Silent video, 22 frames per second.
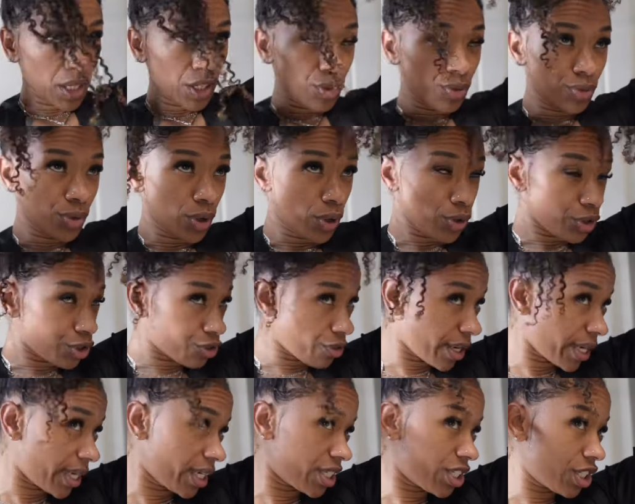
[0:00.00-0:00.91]
You know
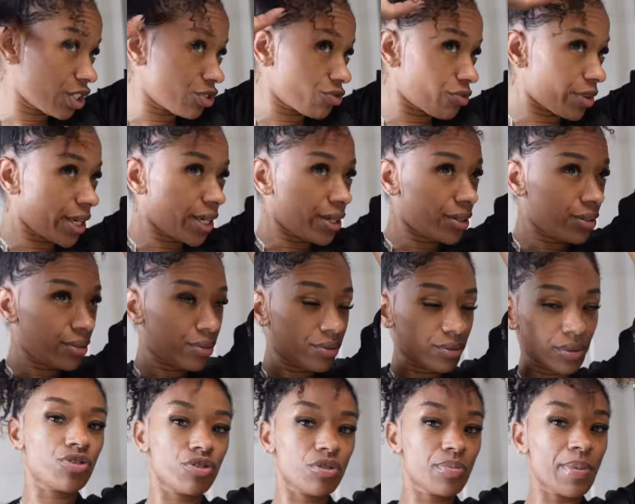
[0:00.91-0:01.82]
shrinkage is real.
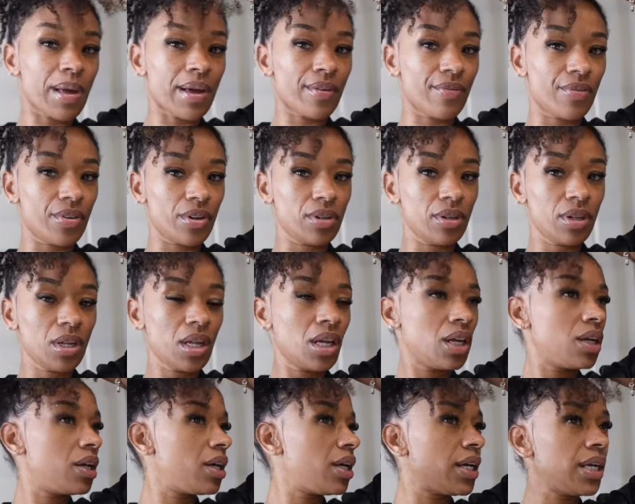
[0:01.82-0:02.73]
Disrespectful.
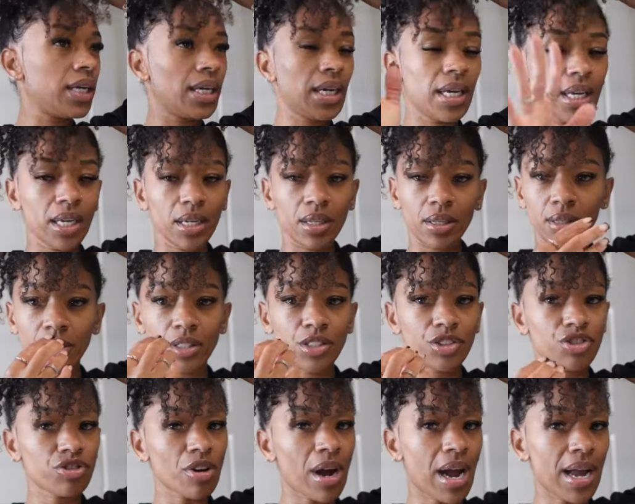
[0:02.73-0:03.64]

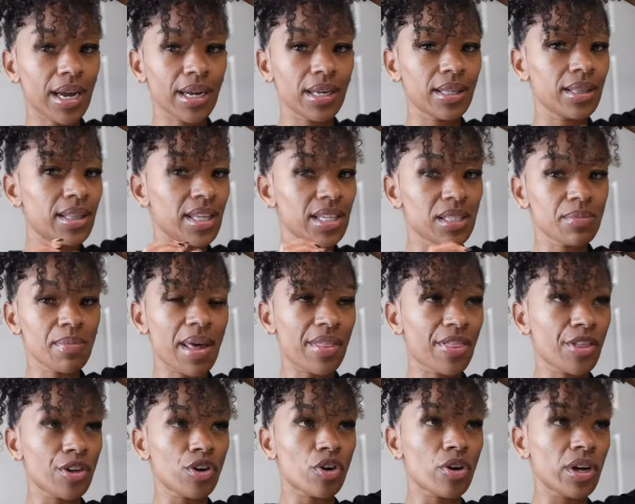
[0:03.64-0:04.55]
Try this
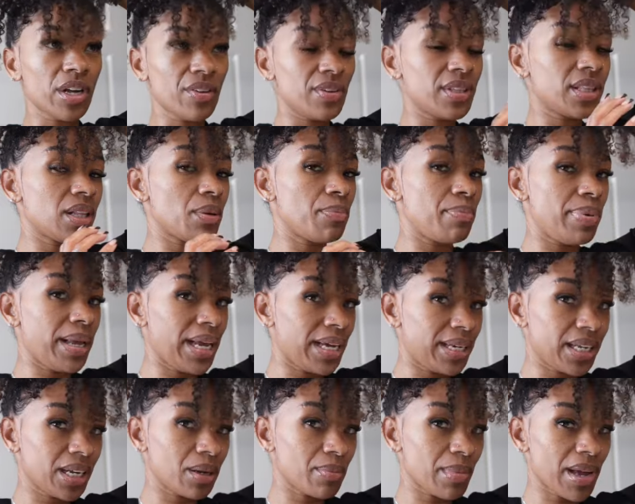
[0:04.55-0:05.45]
method or even the
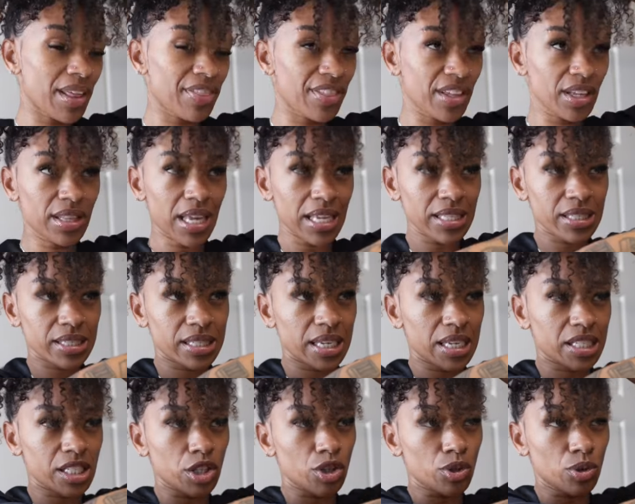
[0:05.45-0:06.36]
banding method. That
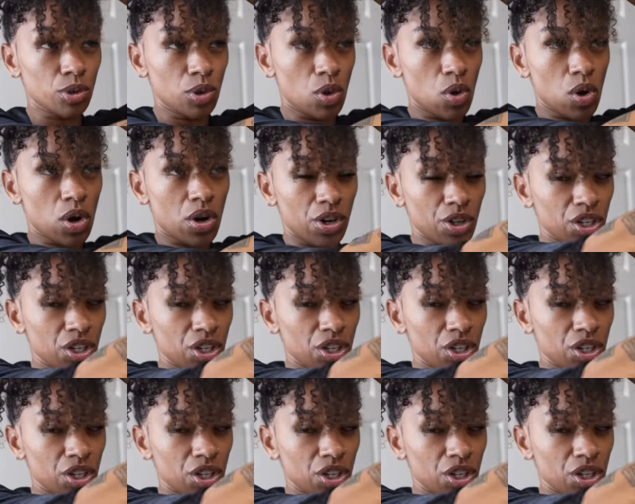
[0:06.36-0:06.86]
takes a little longer